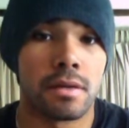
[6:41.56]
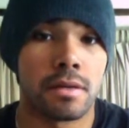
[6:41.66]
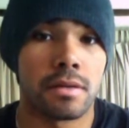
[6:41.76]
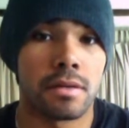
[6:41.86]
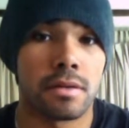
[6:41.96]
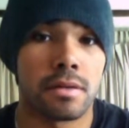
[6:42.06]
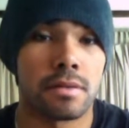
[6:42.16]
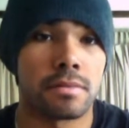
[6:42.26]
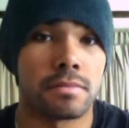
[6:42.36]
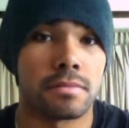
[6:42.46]

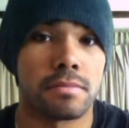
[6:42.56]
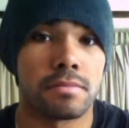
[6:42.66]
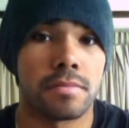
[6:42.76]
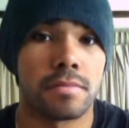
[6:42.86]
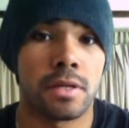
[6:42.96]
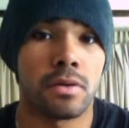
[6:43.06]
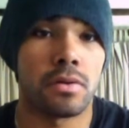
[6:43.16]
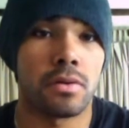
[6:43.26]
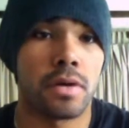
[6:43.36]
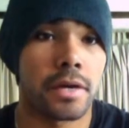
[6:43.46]
uh, you
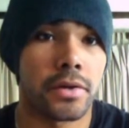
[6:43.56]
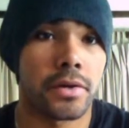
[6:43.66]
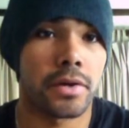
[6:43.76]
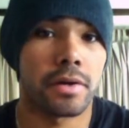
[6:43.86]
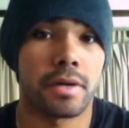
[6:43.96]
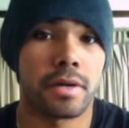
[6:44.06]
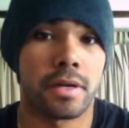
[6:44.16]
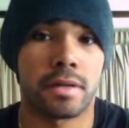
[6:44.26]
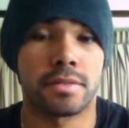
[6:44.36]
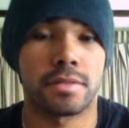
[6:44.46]
know, hug her
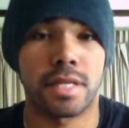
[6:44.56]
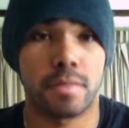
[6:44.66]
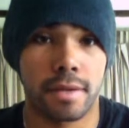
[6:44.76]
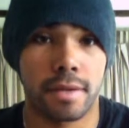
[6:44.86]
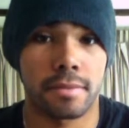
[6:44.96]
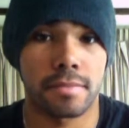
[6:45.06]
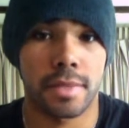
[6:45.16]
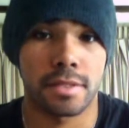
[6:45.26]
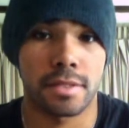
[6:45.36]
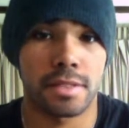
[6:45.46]
and say bye
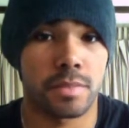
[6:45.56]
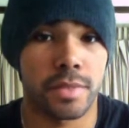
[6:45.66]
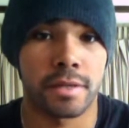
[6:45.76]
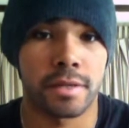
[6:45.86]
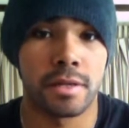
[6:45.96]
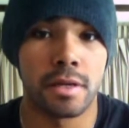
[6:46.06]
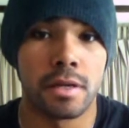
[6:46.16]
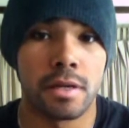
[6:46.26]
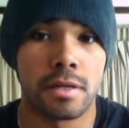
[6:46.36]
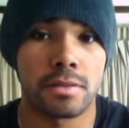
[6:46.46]
and disappear.
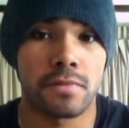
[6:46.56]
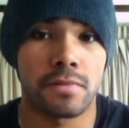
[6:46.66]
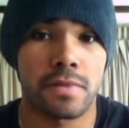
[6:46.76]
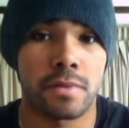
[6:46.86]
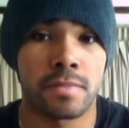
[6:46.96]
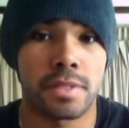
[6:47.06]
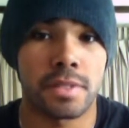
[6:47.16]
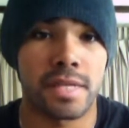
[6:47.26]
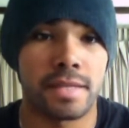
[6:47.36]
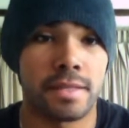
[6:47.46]
So from
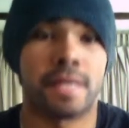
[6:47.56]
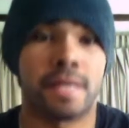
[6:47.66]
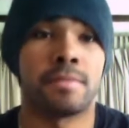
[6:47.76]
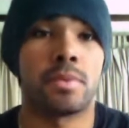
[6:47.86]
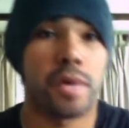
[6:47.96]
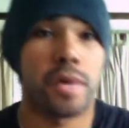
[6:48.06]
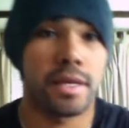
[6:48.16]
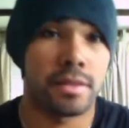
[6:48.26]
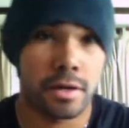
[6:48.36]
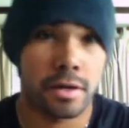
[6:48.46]
that time,
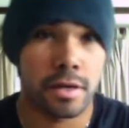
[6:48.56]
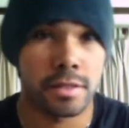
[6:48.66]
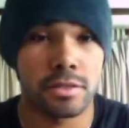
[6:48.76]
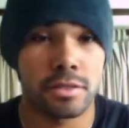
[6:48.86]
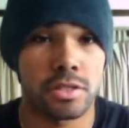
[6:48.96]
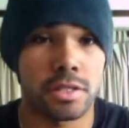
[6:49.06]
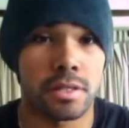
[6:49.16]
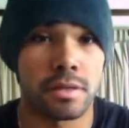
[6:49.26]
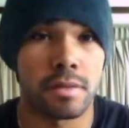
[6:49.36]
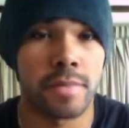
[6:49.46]
wait her until
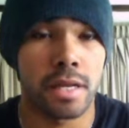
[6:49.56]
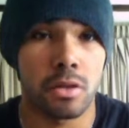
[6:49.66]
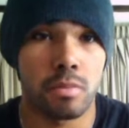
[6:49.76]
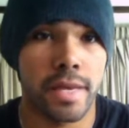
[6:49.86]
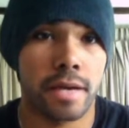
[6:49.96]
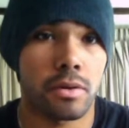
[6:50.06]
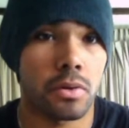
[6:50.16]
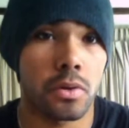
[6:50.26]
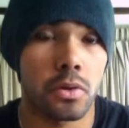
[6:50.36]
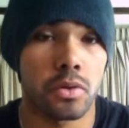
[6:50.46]
she mail you back
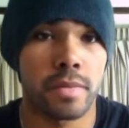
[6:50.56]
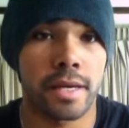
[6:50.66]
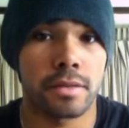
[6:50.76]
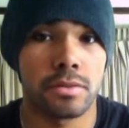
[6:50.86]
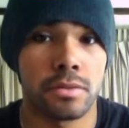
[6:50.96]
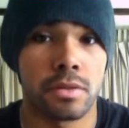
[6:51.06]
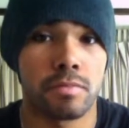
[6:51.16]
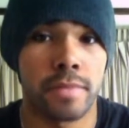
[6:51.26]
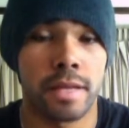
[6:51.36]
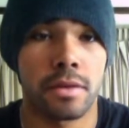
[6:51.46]
or call you back. Do
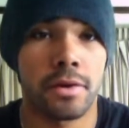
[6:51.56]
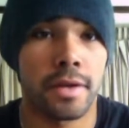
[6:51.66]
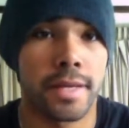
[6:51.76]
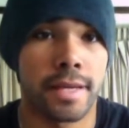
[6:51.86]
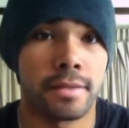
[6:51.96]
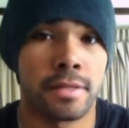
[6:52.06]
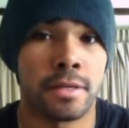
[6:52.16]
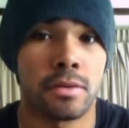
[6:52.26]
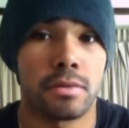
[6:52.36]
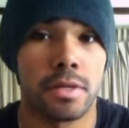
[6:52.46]
not mail her again,
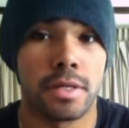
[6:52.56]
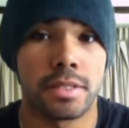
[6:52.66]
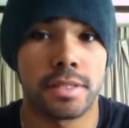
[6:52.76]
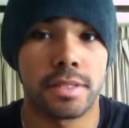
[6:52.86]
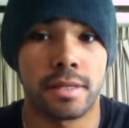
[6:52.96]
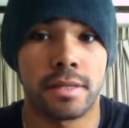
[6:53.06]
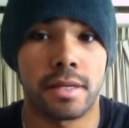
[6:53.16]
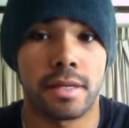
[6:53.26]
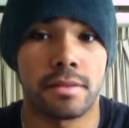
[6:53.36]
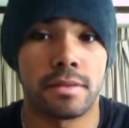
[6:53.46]
you know, saying
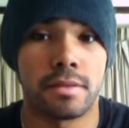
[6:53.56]
that